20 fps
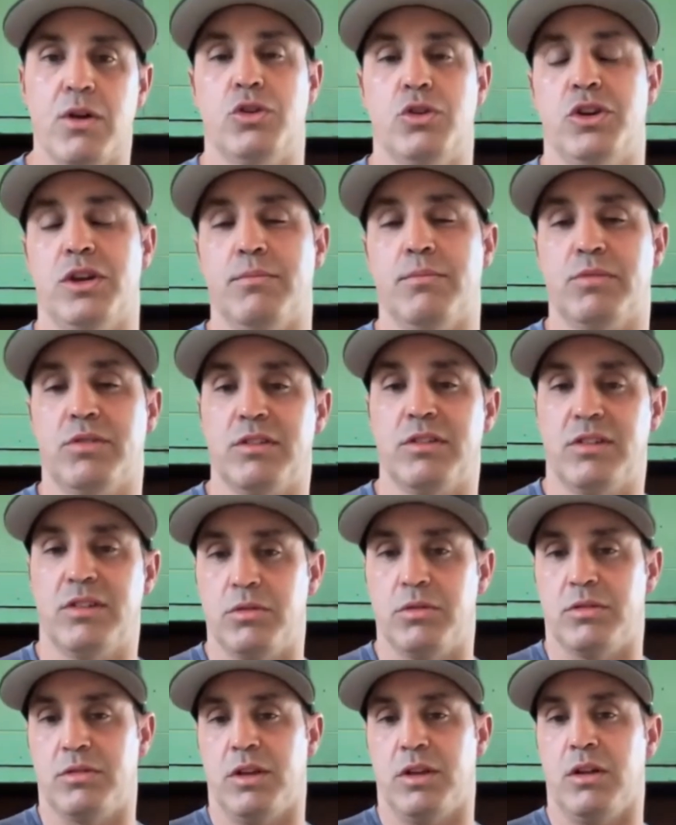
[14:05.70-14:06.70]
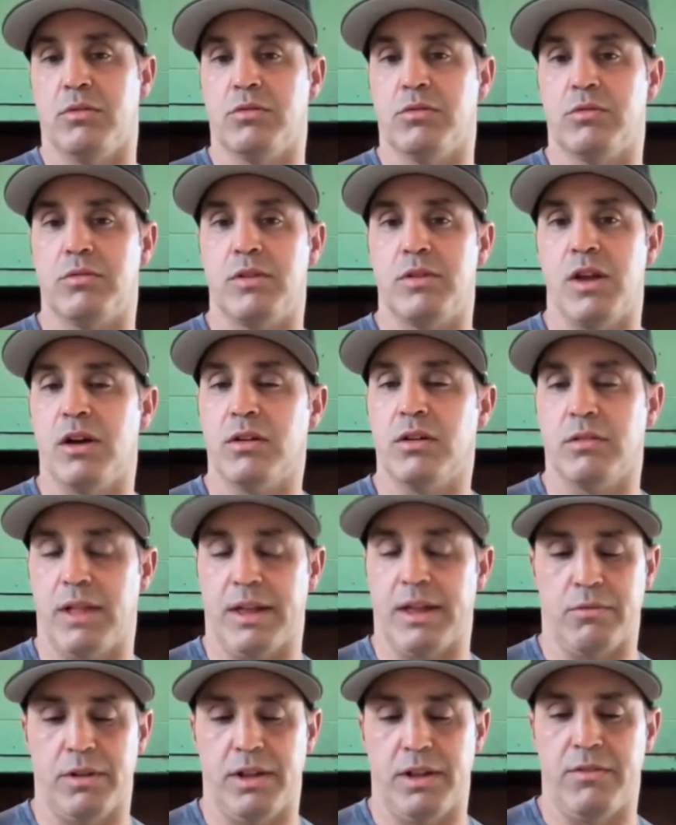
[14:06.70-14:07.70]
coaching him since he was, young,
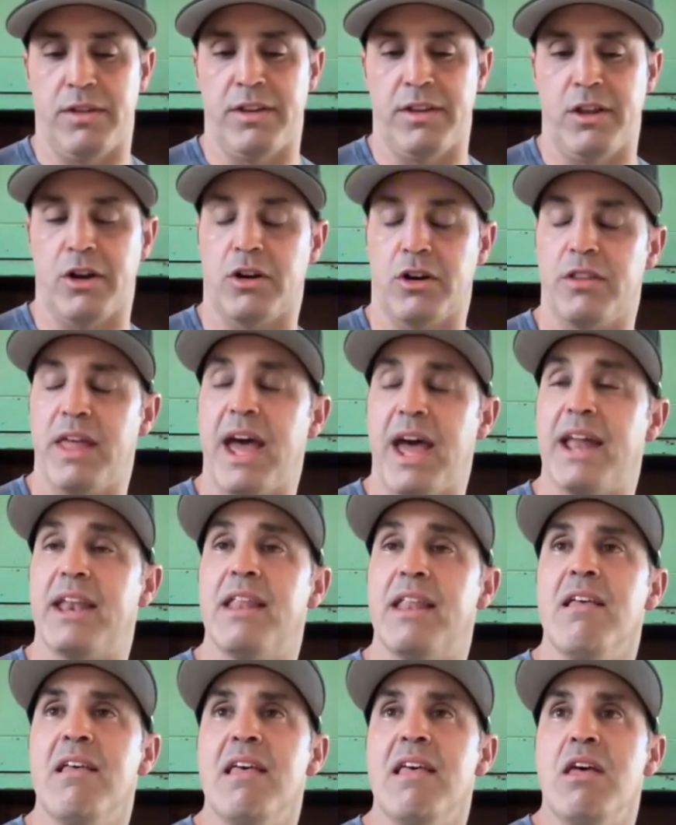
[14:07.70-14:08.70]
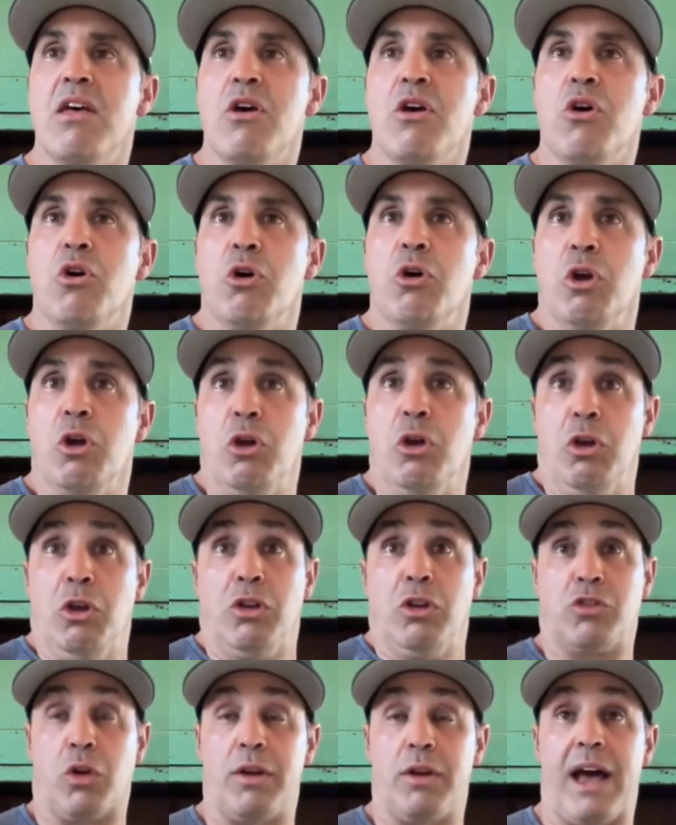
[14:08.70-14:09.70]
like even younger than that. And
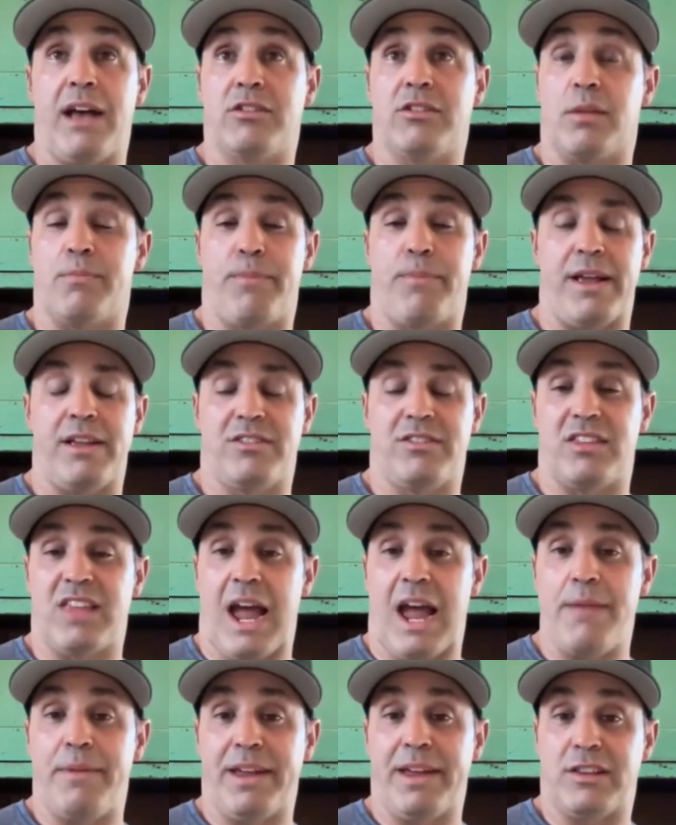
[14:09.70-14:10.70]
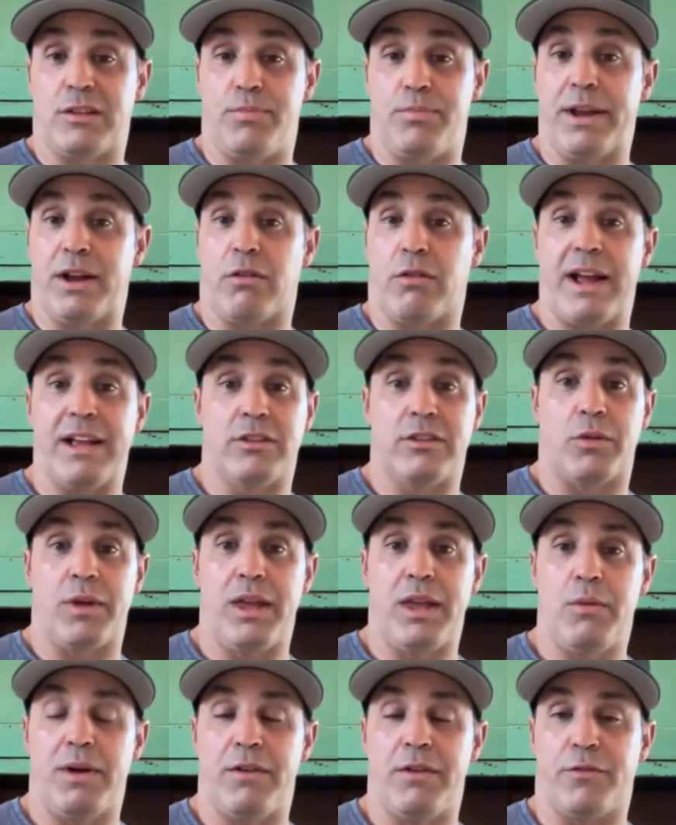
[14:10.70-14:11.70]
so as the diamond gets bigger, right? So
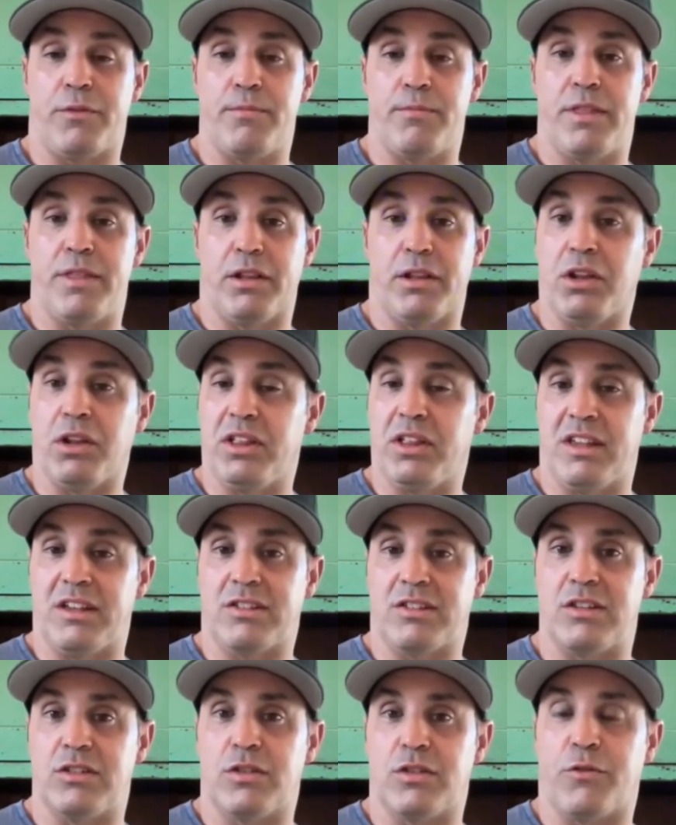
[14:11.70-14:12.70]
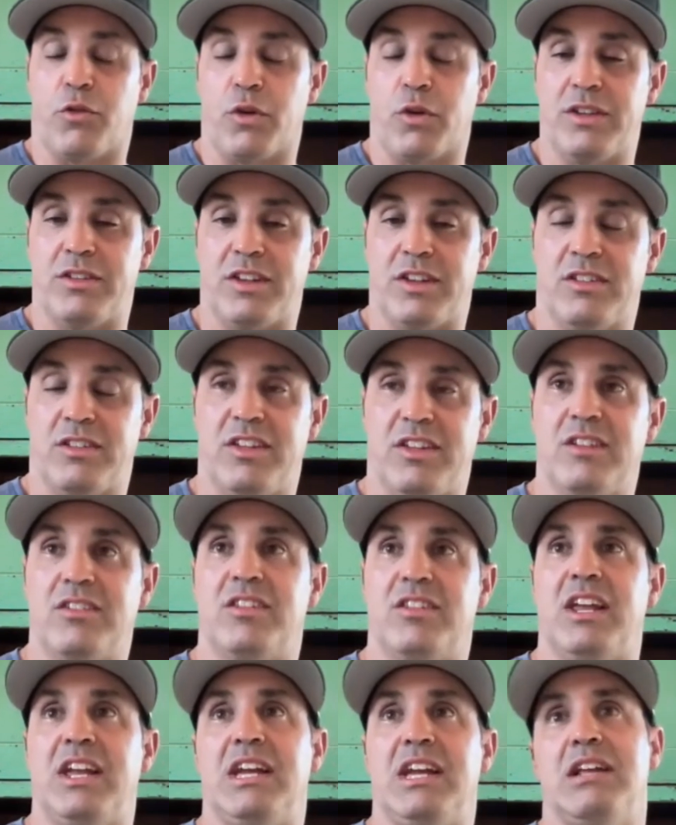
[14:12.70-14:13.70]
he went from the lead distance of
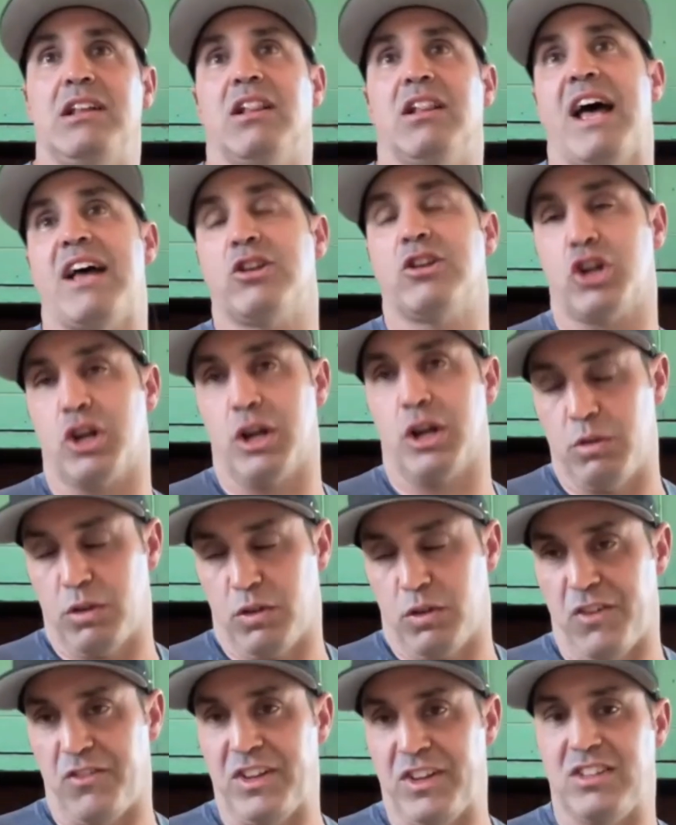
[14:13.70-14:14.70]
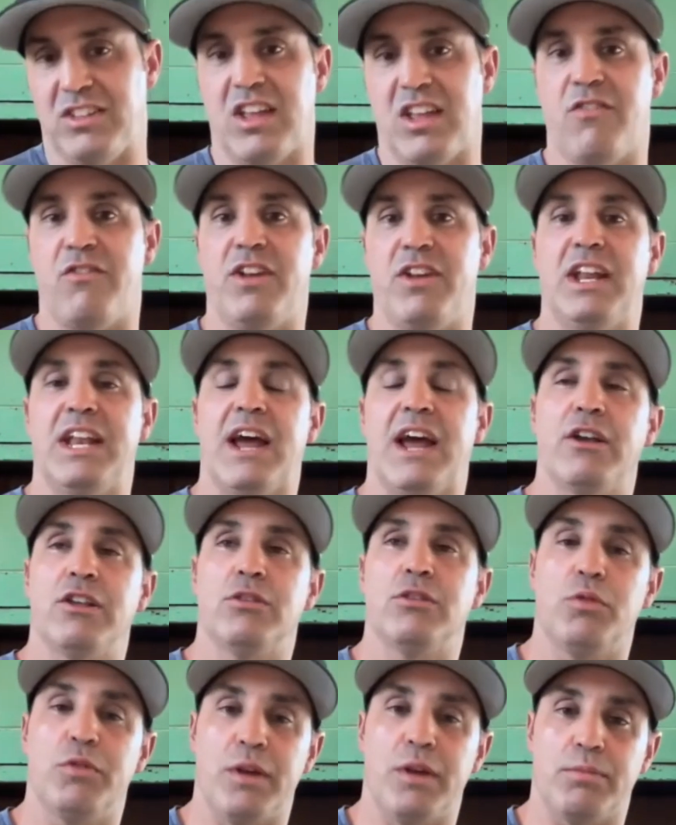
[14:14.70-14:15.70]
46-60. Last year he was 50-70. Now
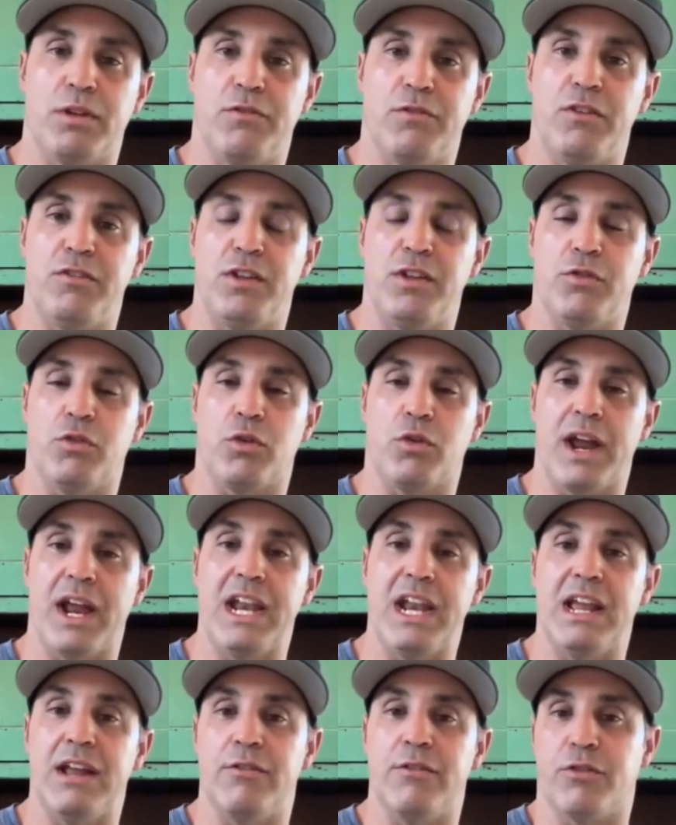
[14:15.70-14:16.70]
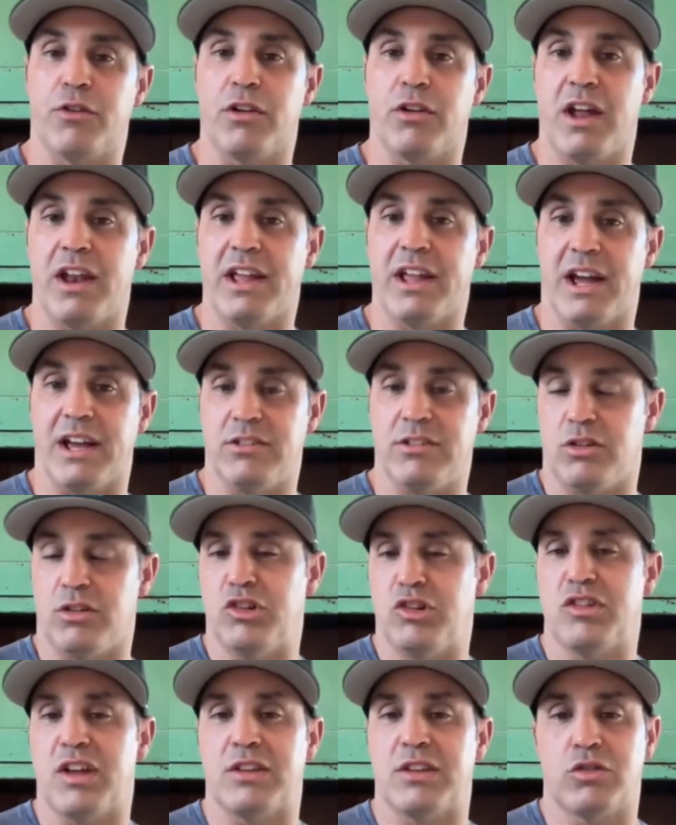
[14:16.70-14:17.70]
he's moving up to 54-80. And for a lot of guys, they're
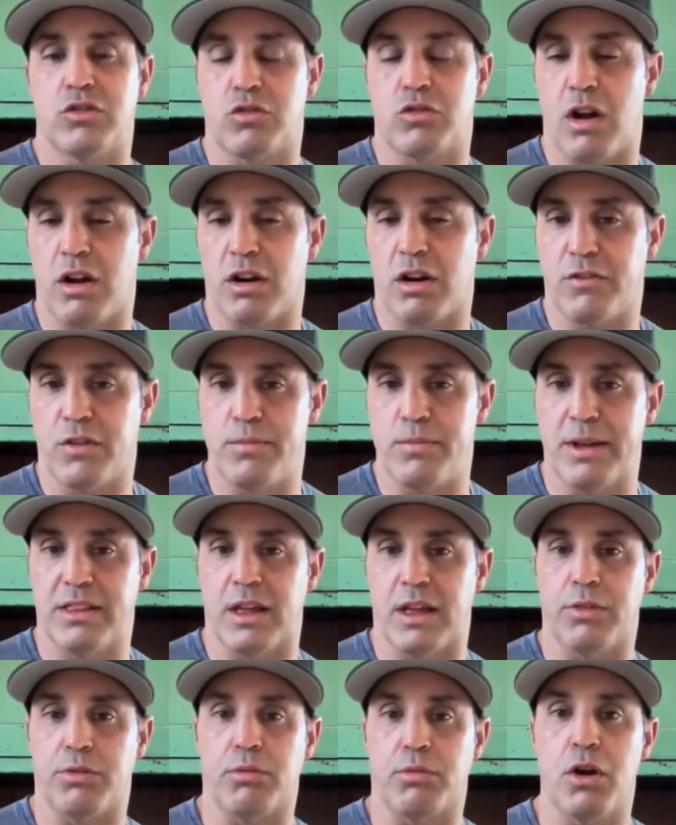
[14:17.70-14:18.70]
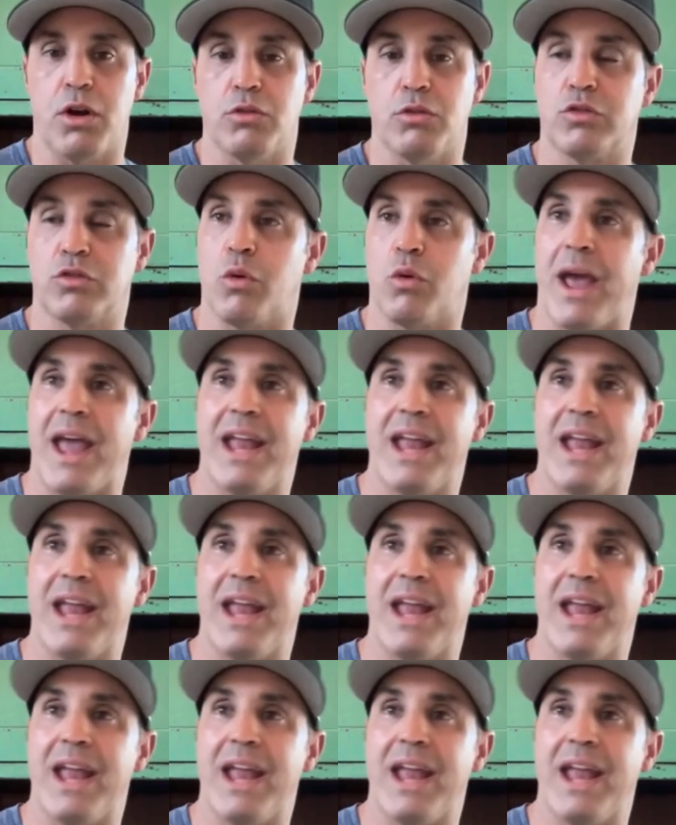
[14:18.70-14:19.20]
just not strong enough to make that throw. So